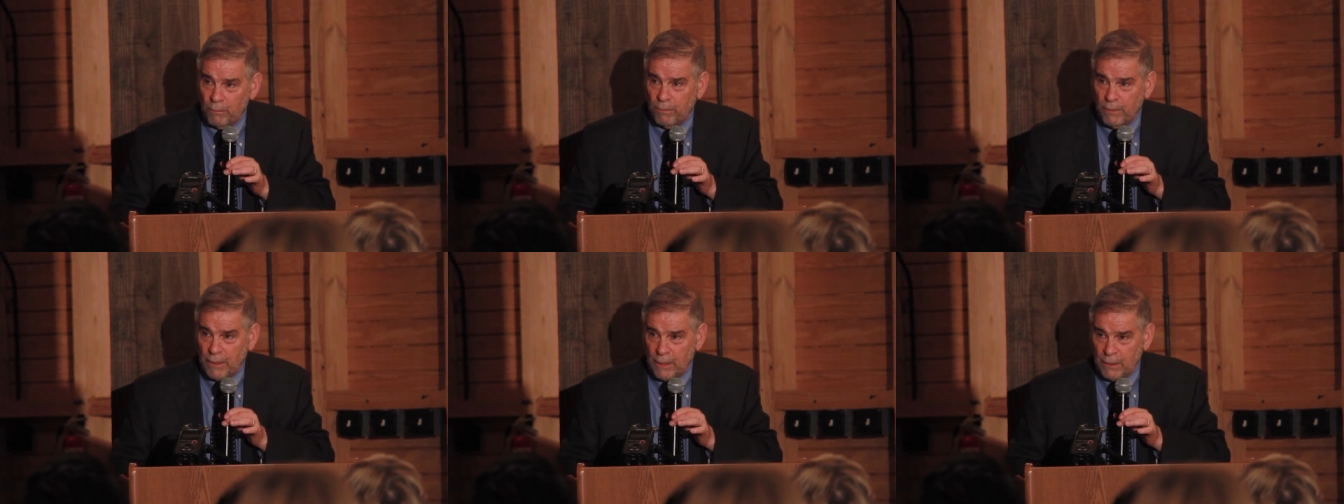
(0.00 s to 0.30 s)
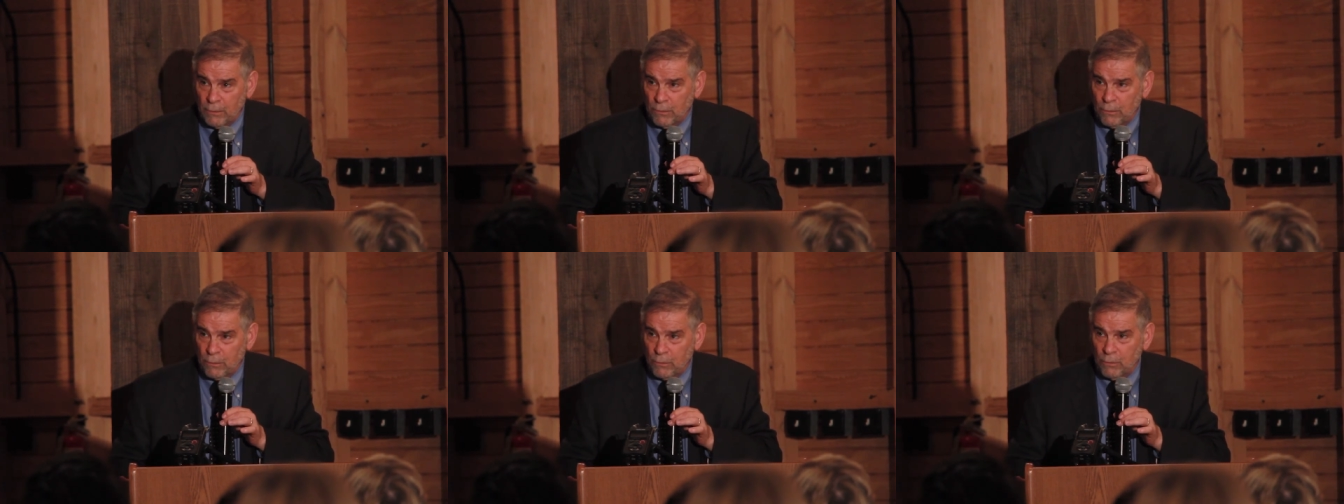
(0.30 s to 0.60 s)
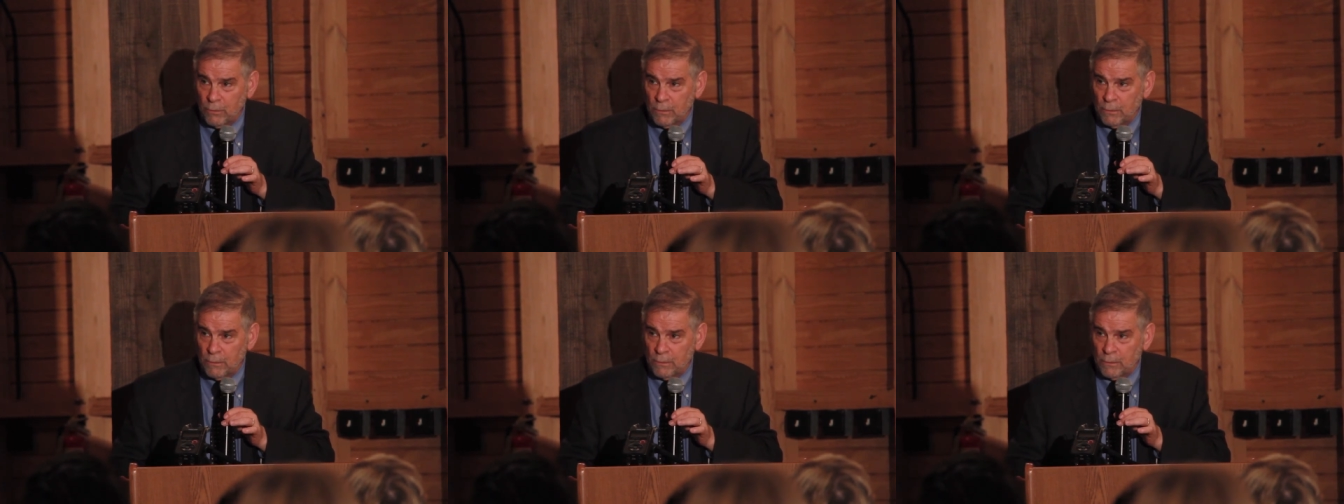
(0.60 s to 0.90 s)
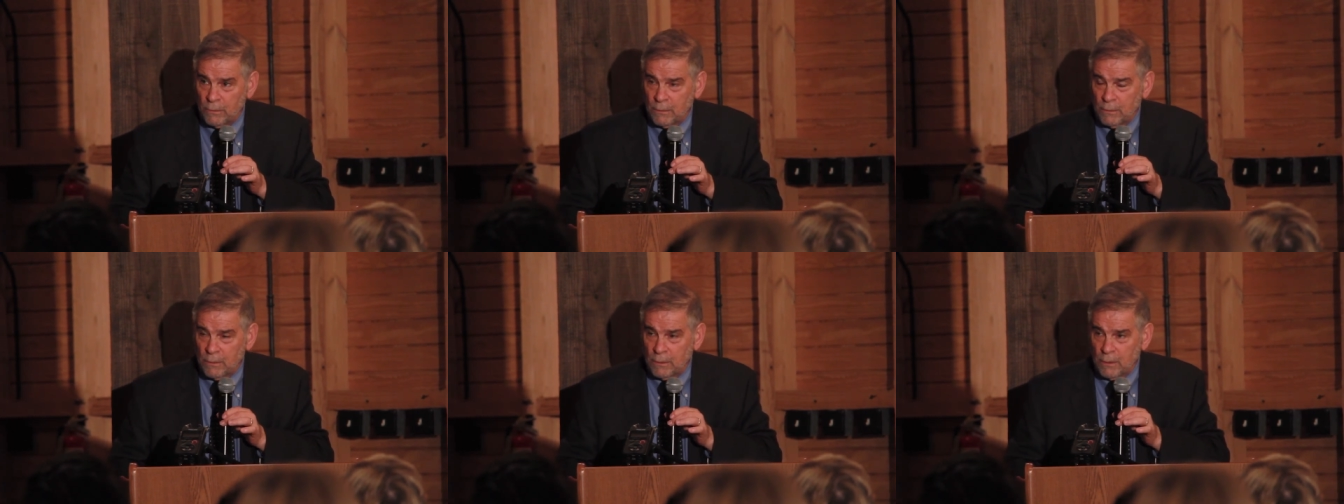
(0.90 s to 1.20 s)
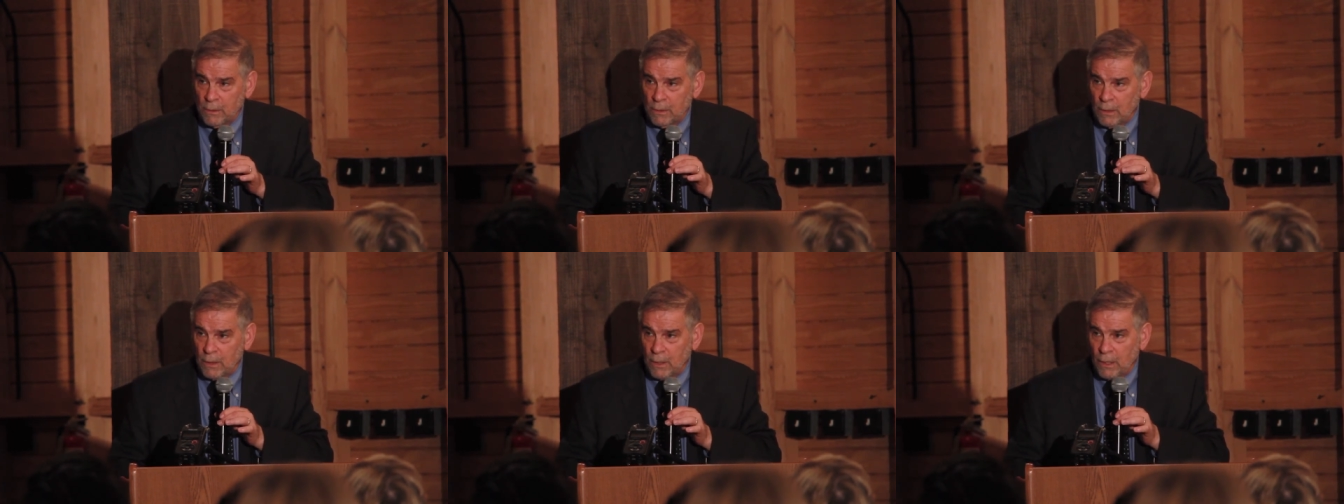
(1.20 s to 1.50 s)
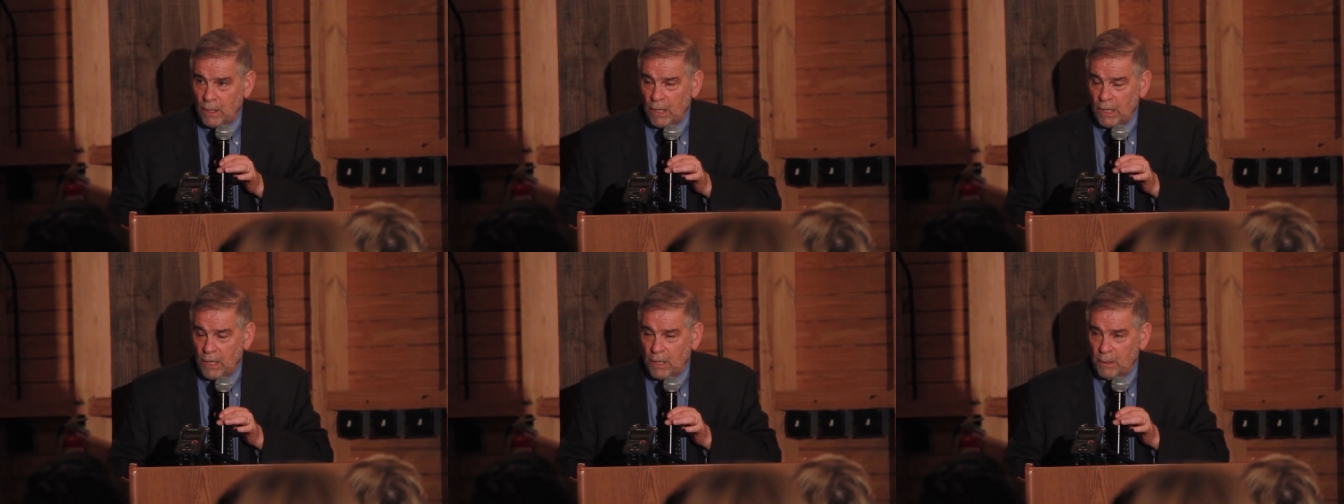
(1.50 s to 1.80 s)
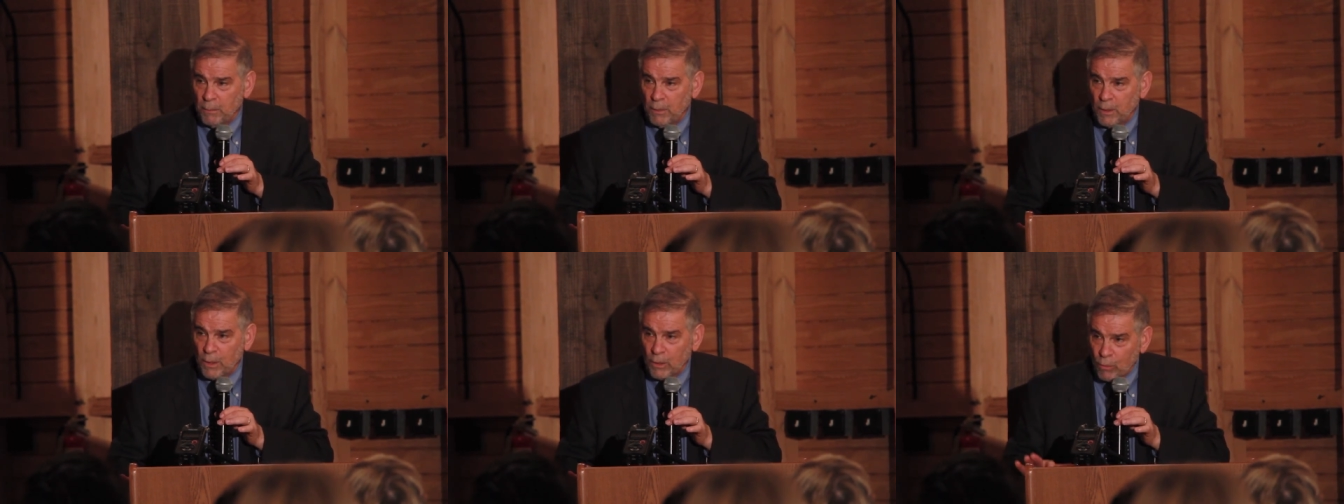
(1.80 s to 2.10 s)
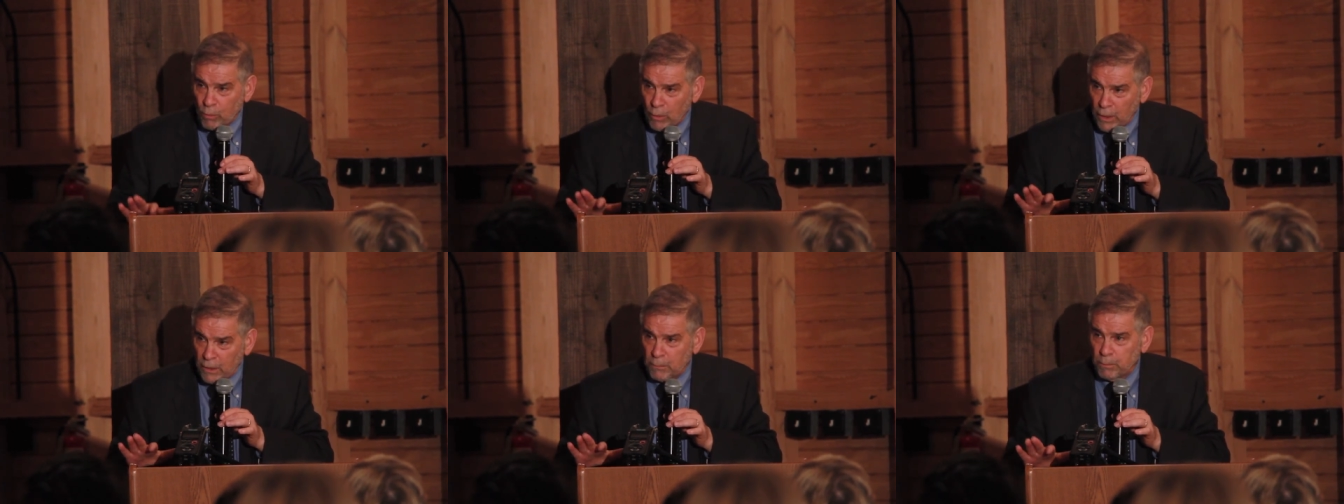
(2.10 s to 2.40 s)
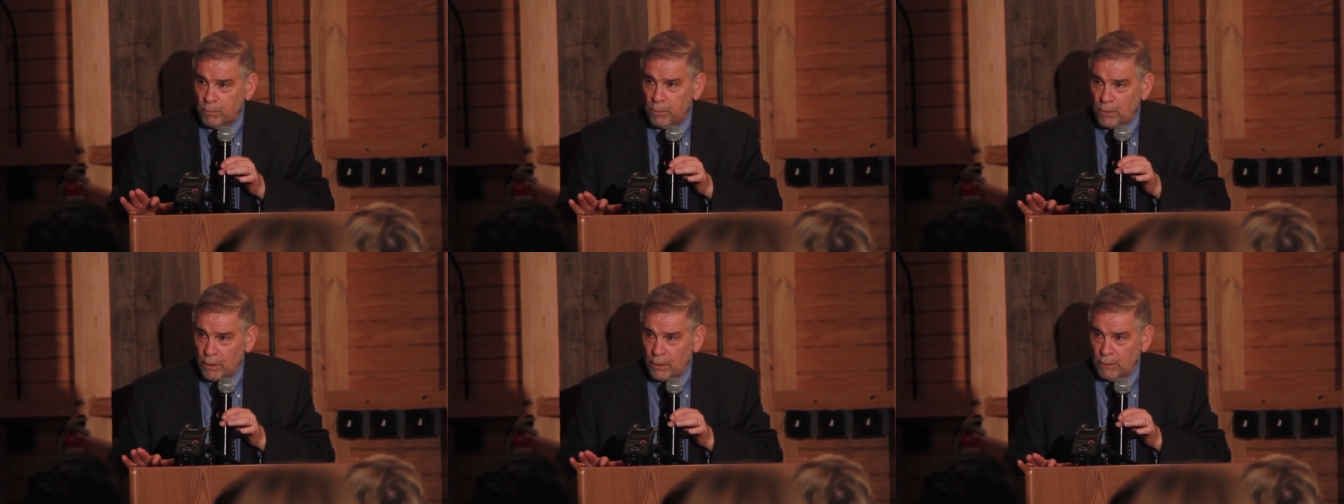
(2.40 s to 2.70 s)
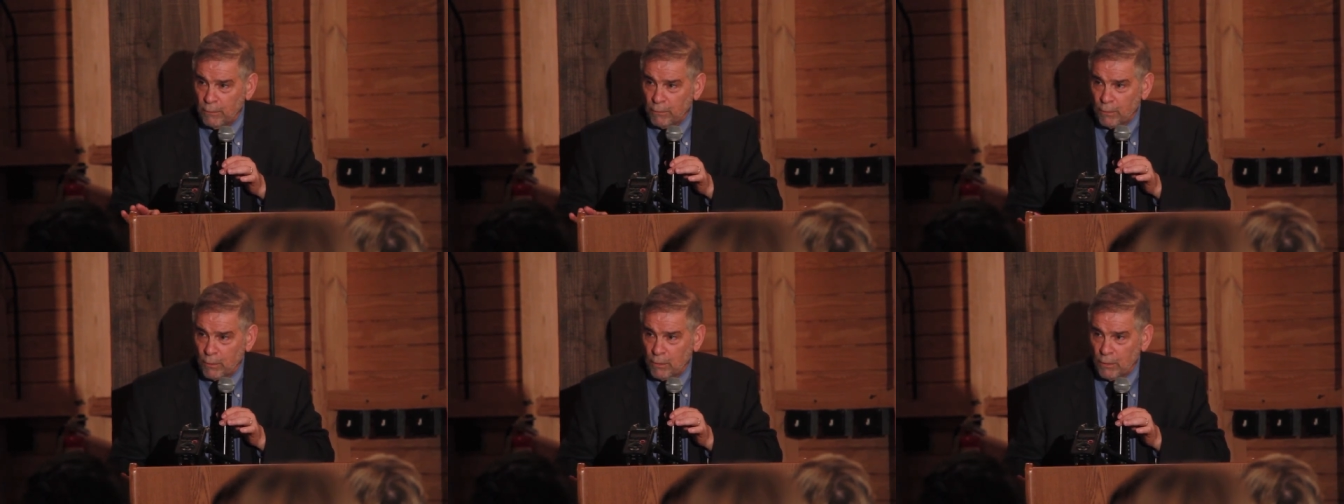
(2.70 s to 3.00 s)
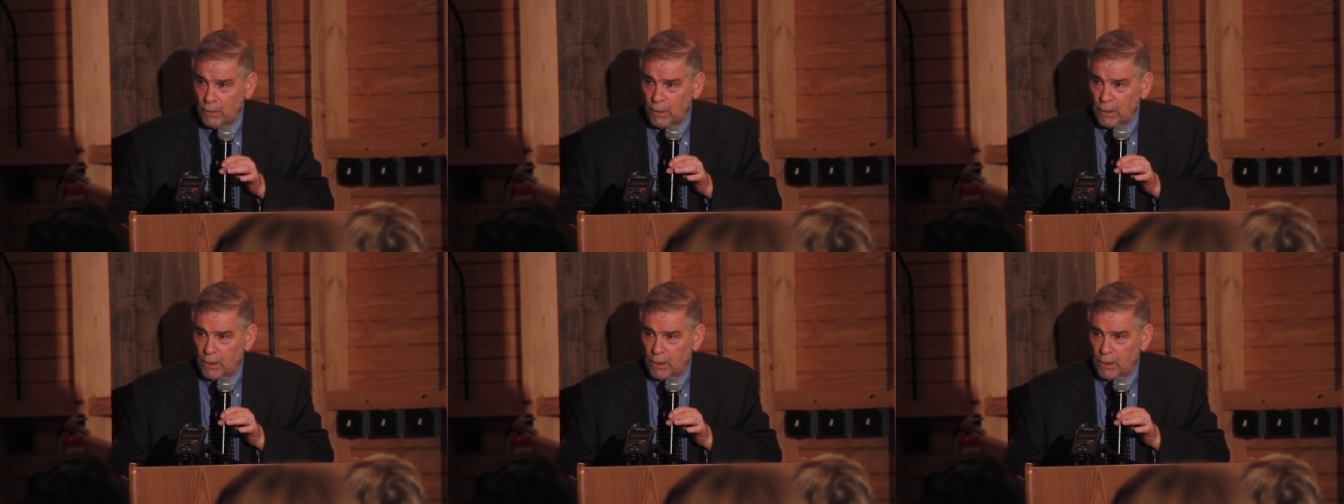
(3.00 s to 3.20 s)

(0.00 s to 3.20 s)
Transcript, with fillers: values, and I'm a great believer